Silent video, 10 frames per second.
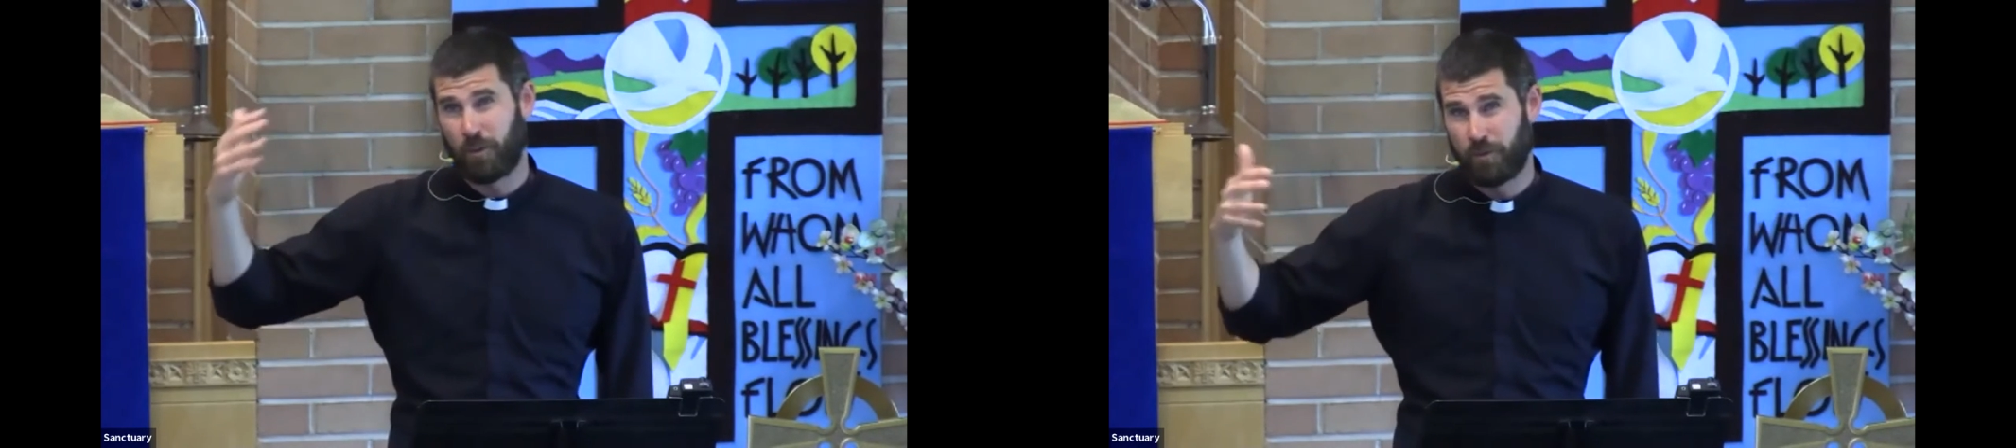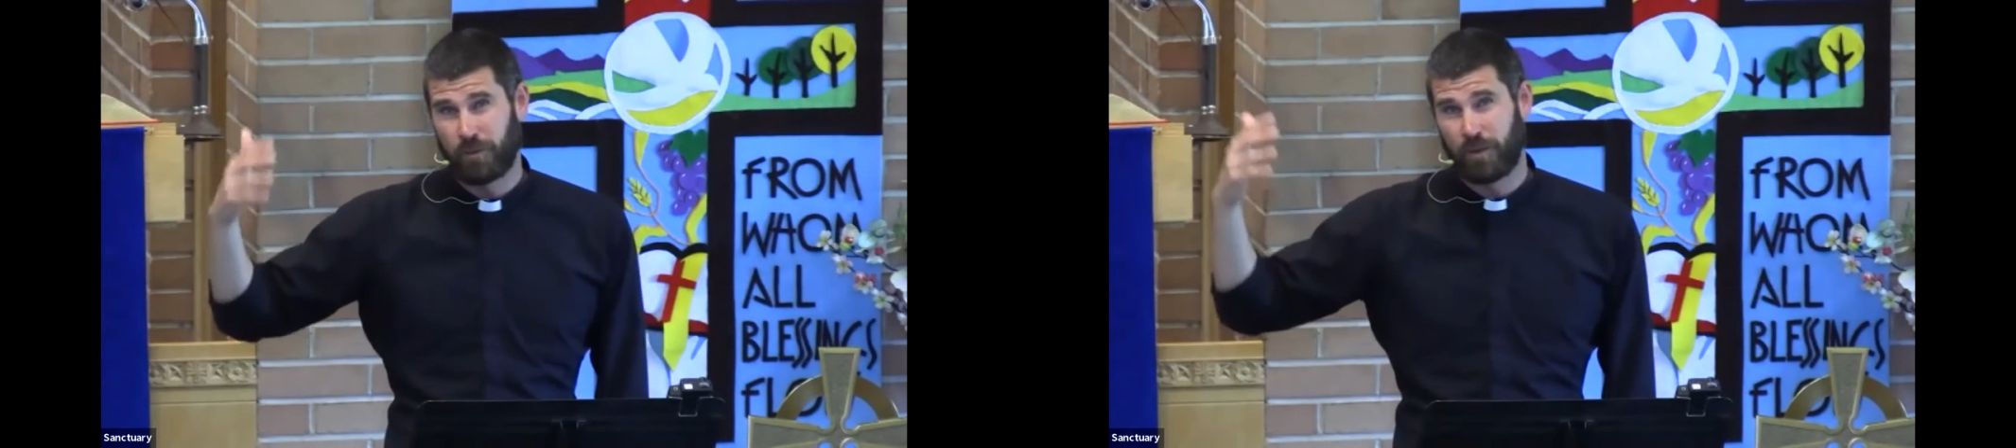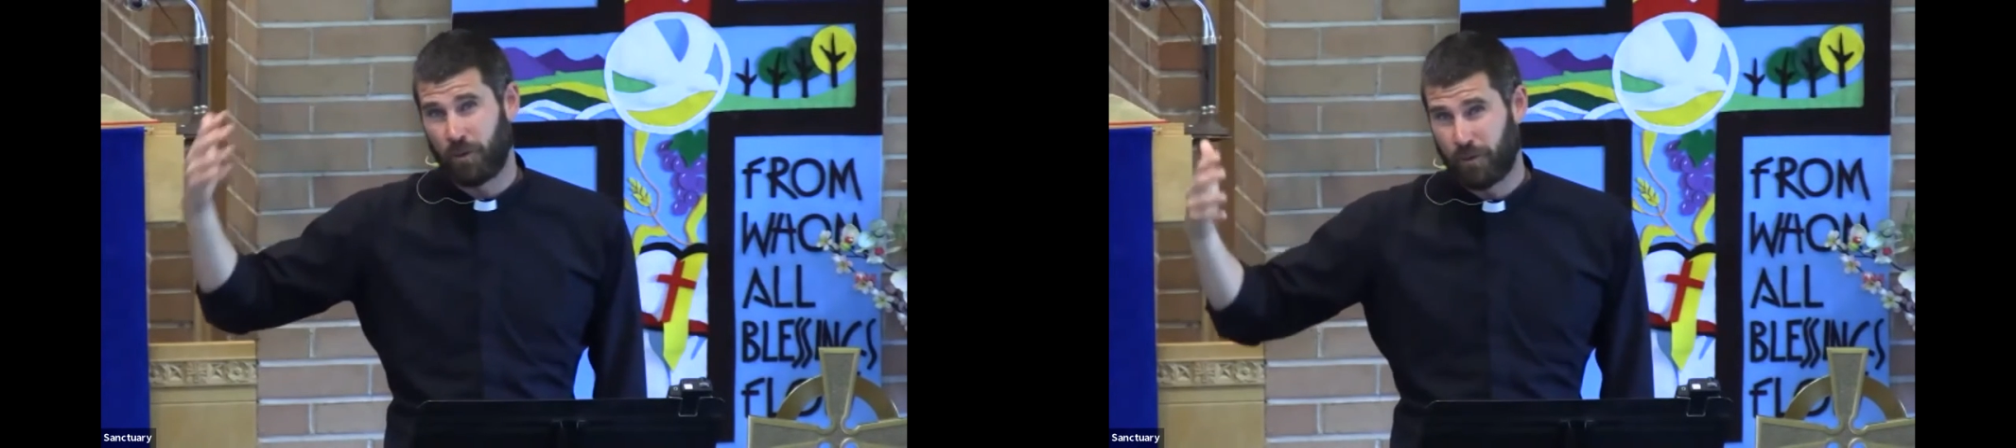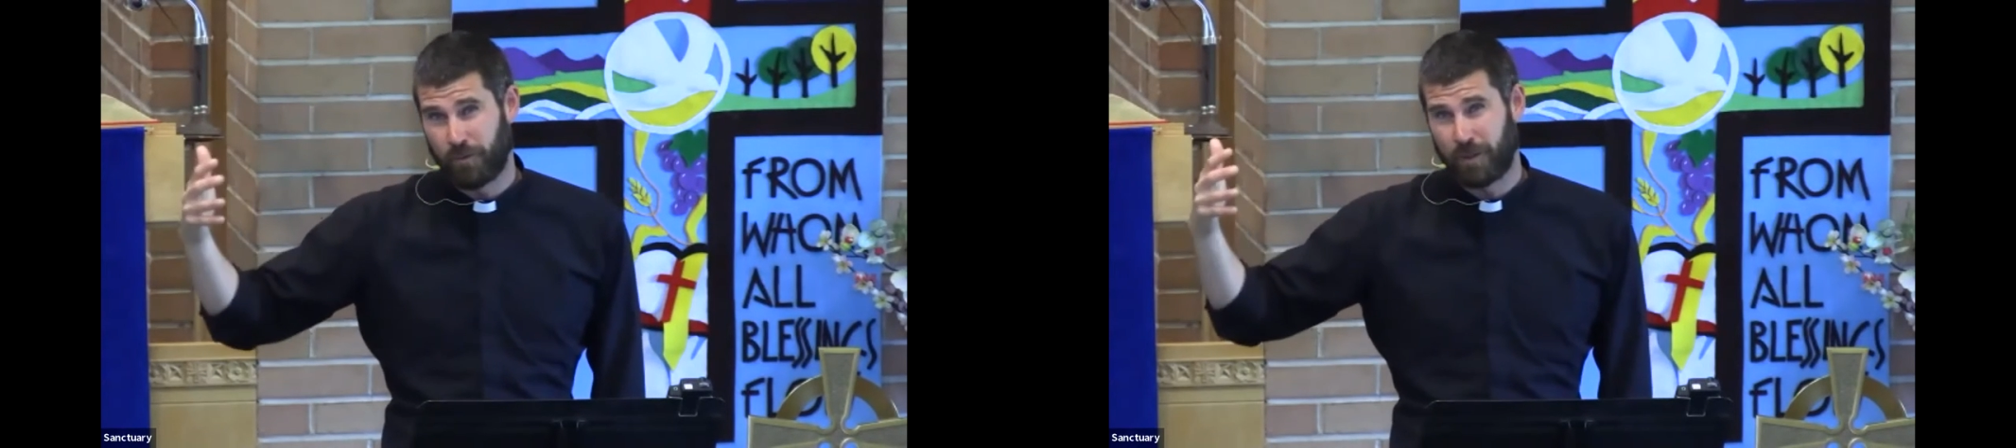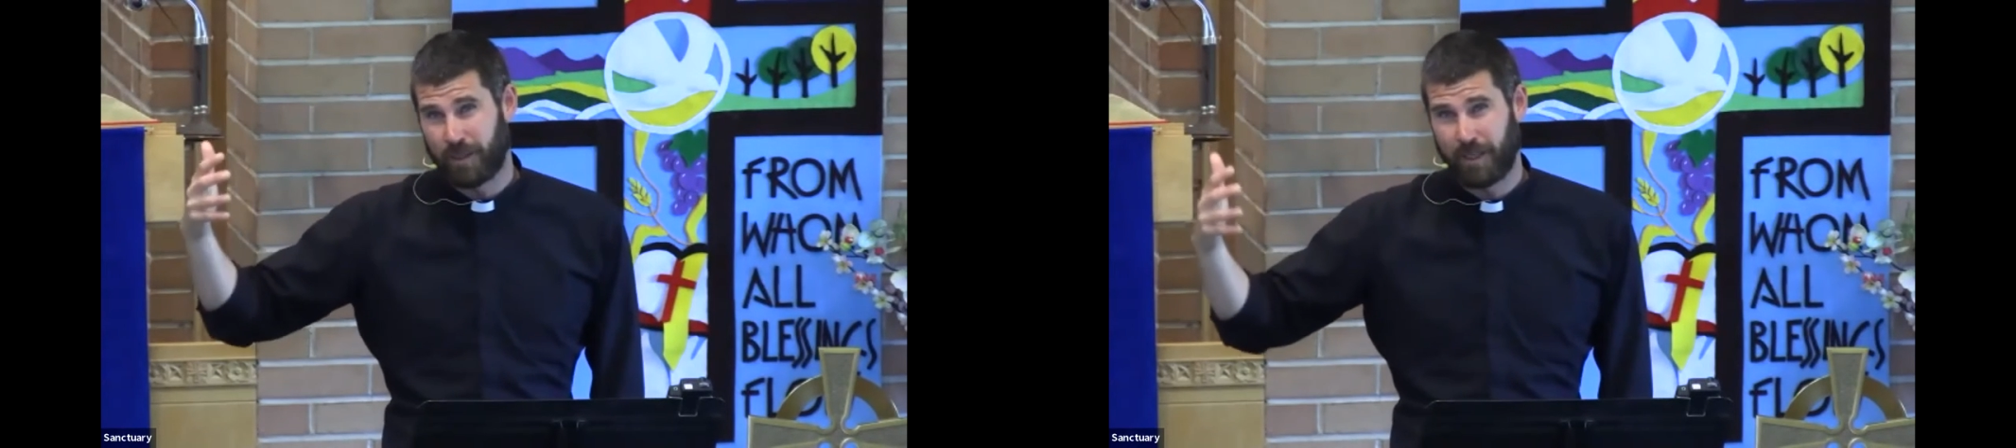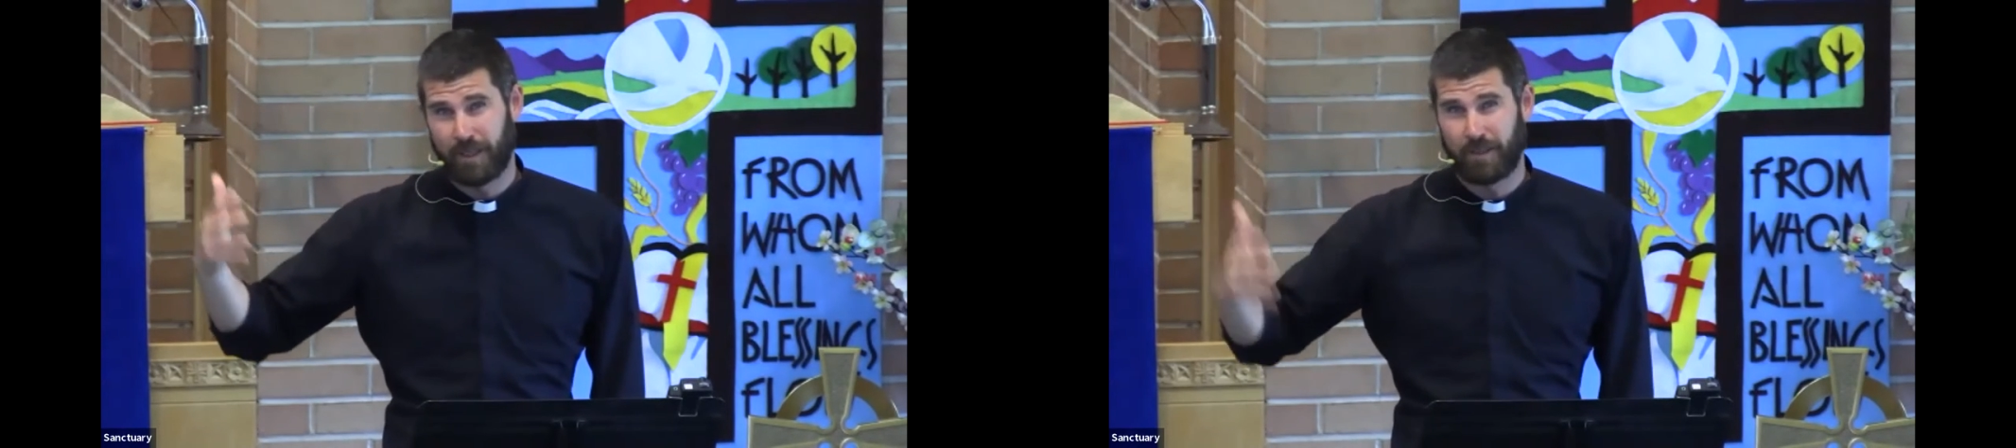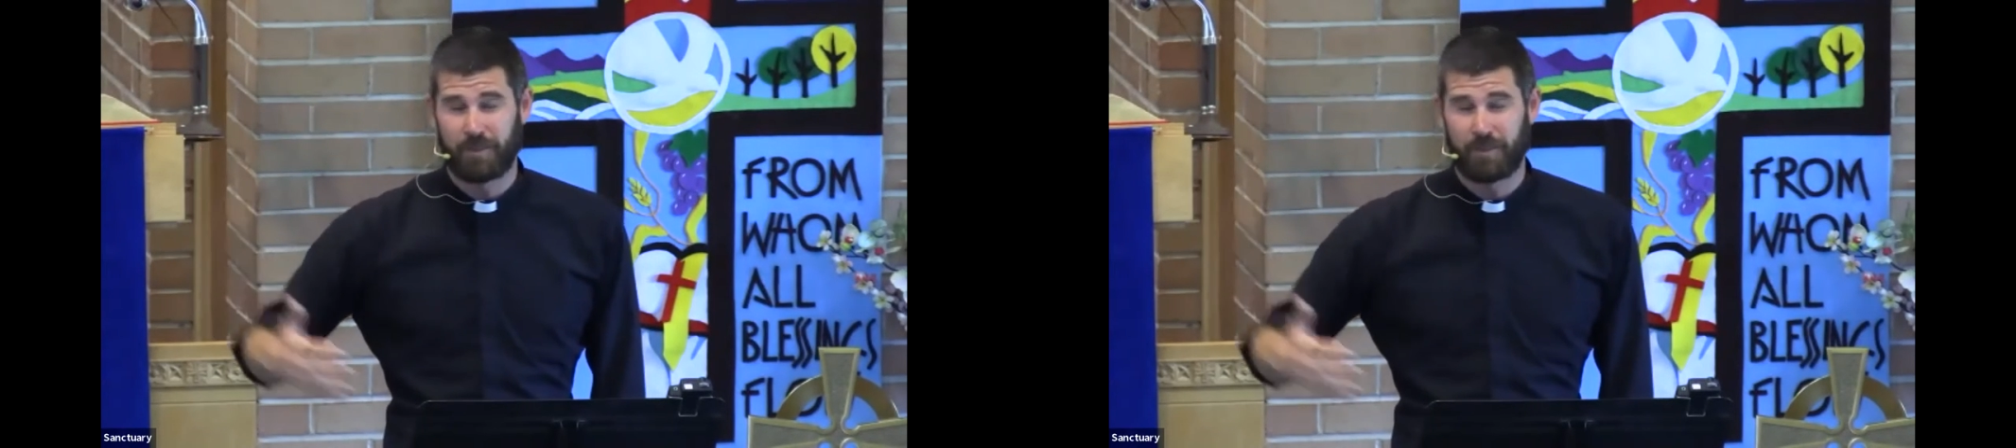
over and over again,